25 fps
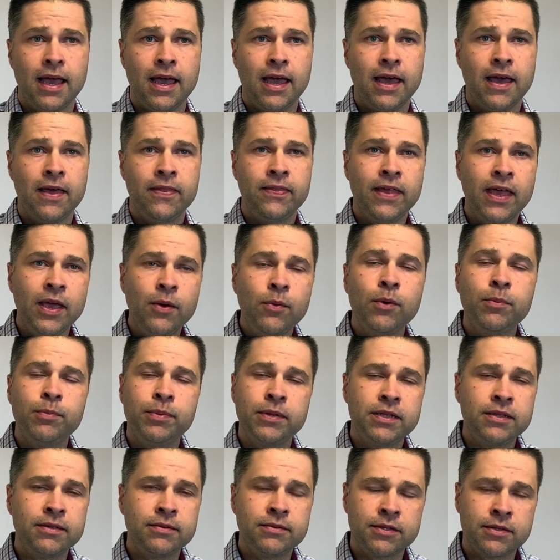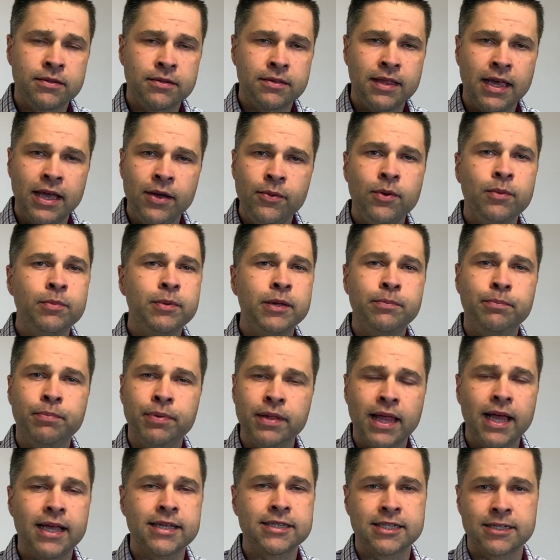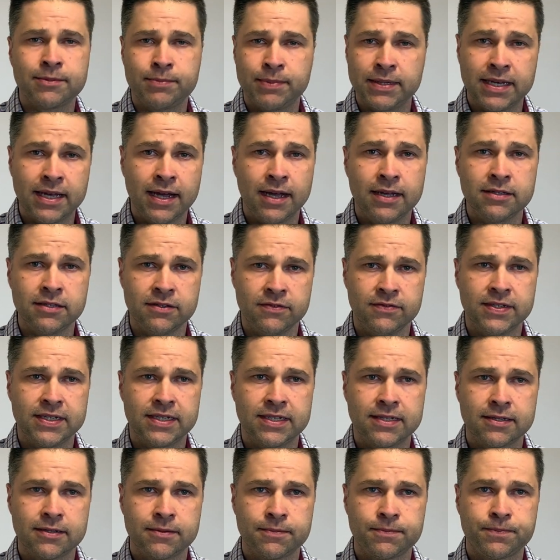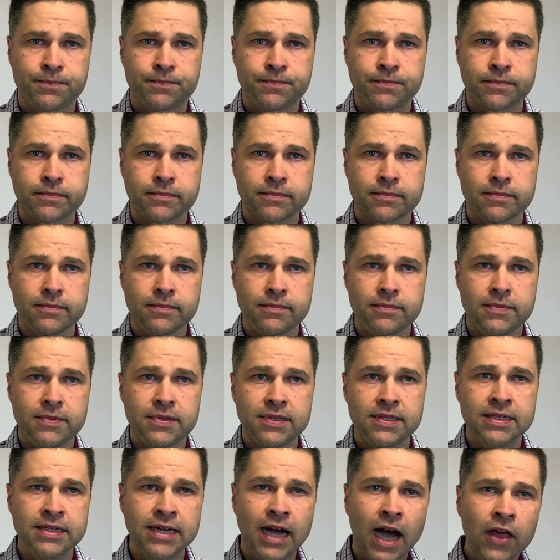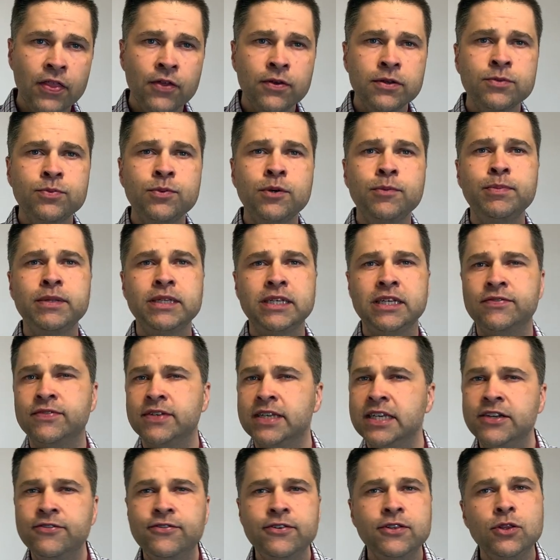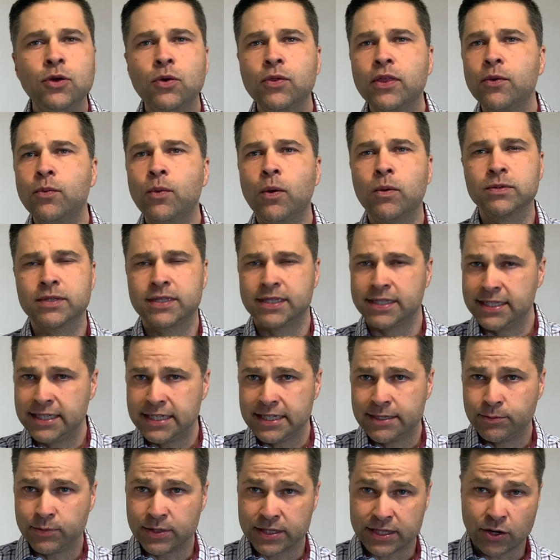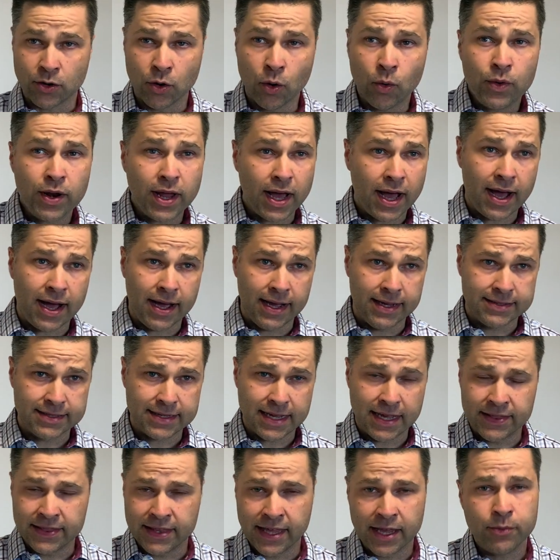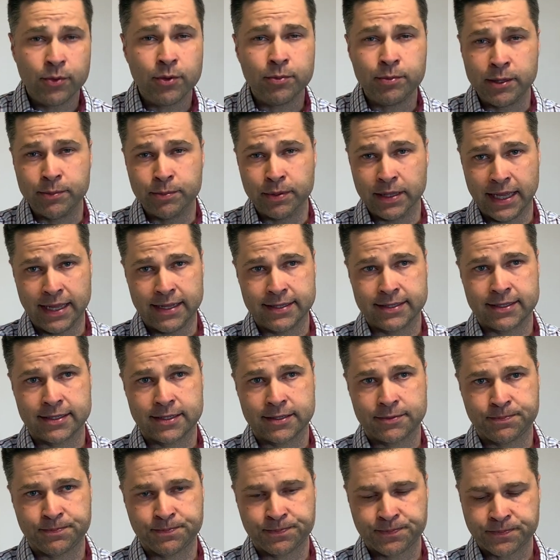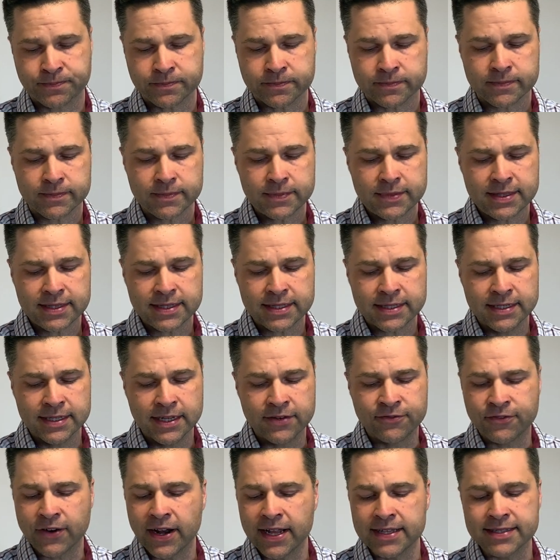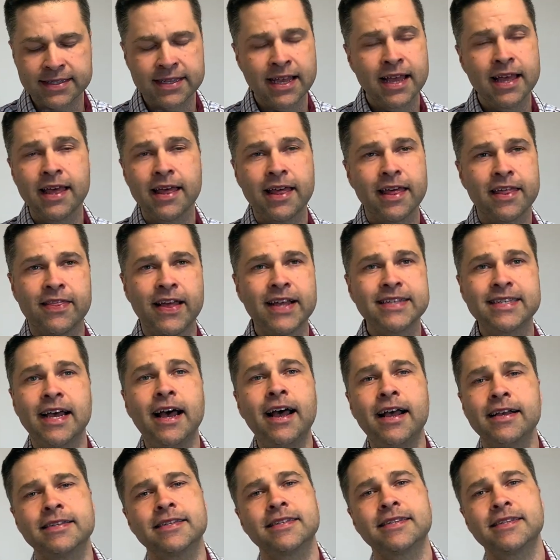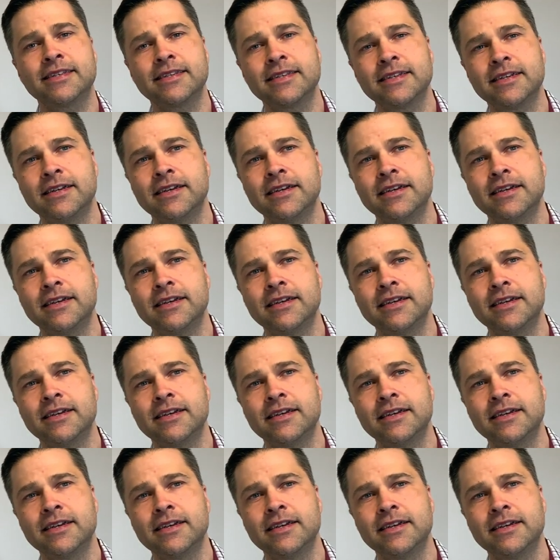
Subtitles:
And they will be blessed because of it. Others will believe, even though they won't see him with their own eyes, and they will be blessed. And friends, that's us.